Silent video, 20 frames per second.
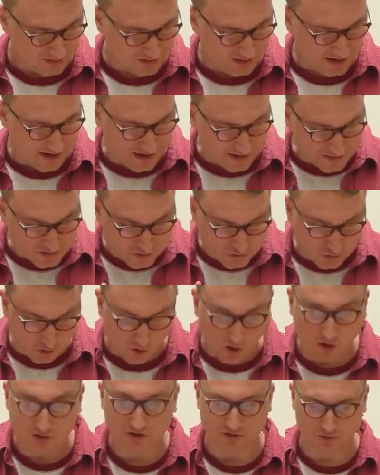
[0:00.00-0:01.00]
It is
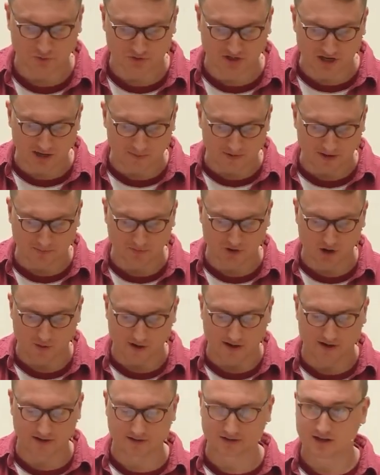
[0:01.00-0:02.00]
God who is keeping him
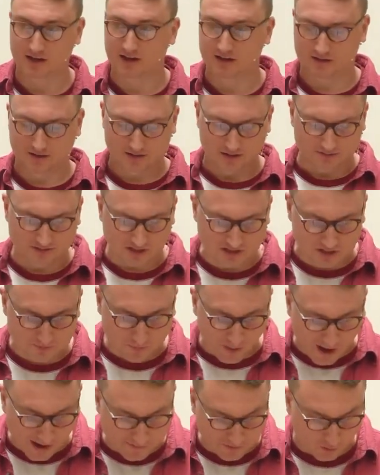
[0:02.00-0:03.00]
going
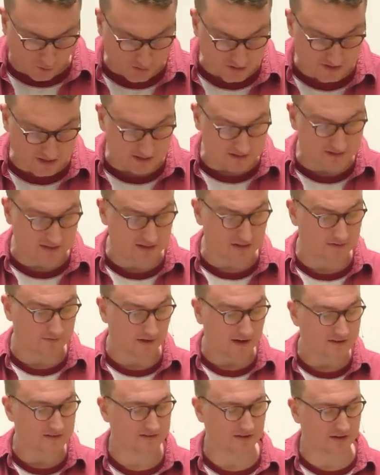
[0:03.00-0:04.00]
despite the hostility he's
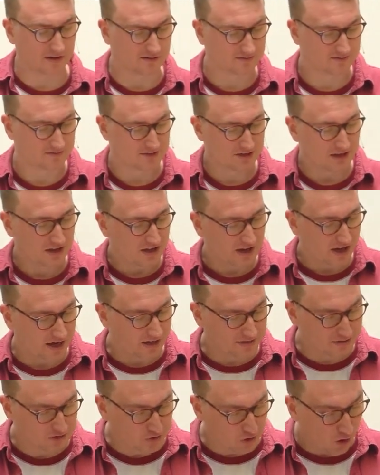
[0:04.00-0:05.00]
facing. It
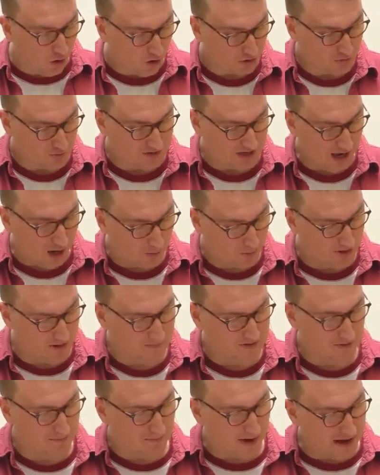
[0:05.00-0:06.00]
is God who is helping him
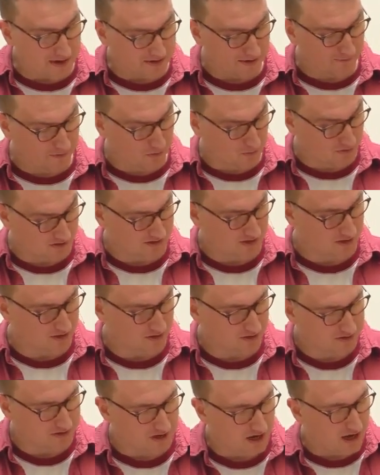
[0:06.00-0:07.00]
to make difficult
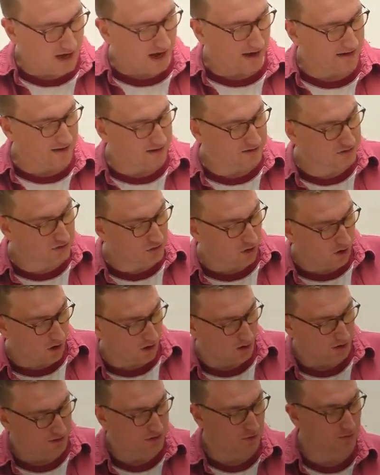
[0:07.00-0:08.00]
decisions, and it is
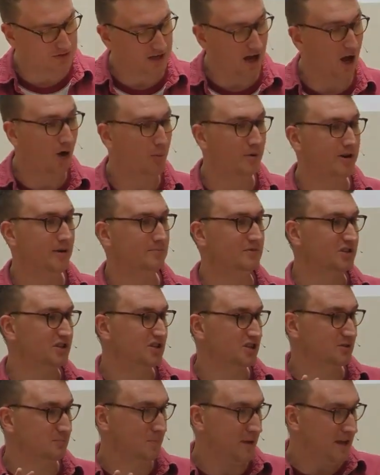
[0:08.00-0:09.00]
God who is helping him to
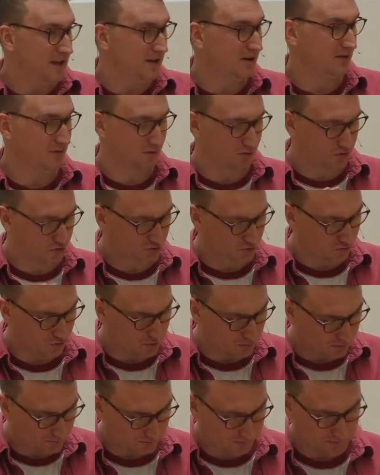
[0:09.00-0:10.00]
speak the
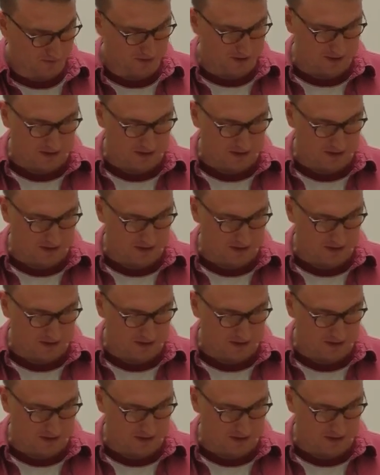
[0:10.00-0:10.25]
truth,